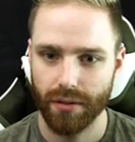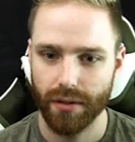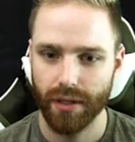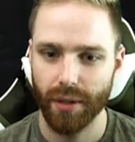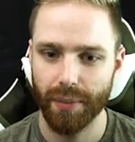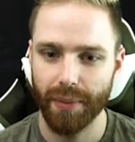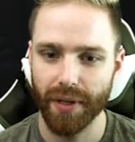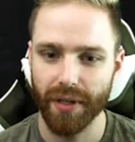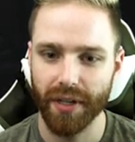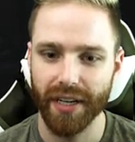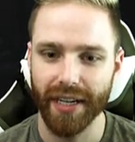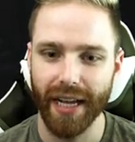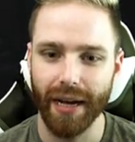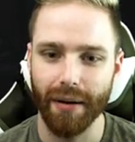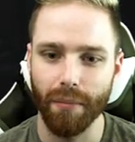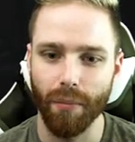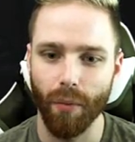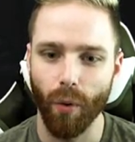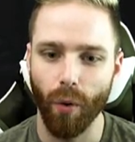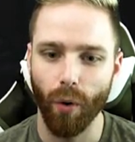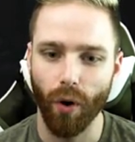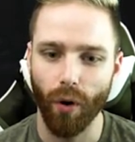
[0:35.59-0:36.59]
The ability to get
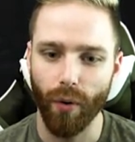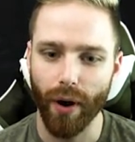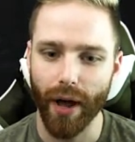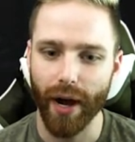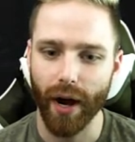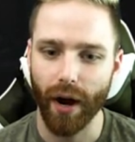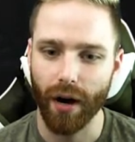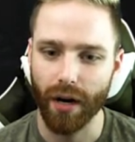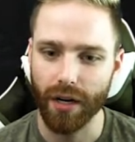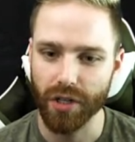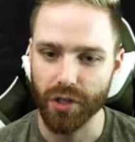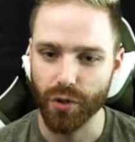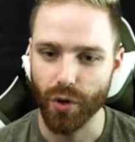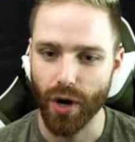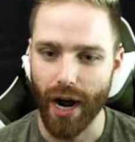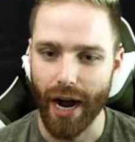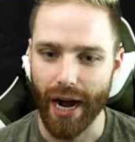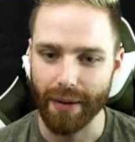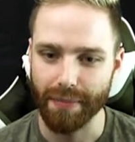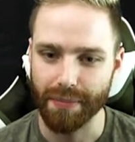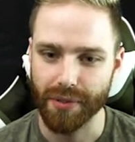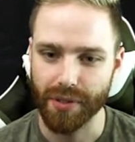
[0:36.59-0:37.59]
more red heart
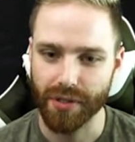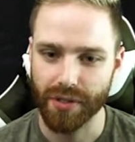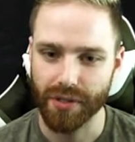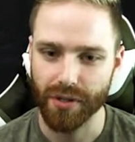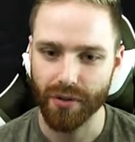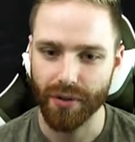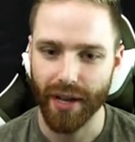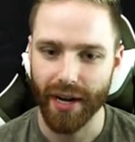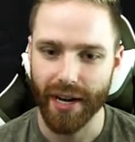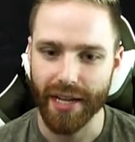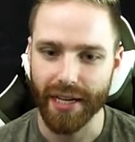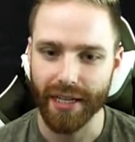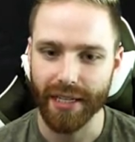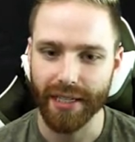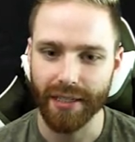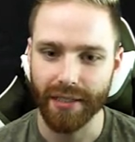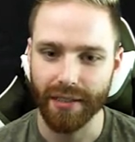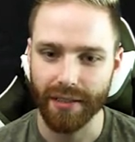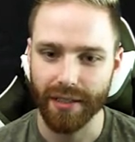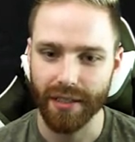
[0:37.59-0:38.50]
drops so that he can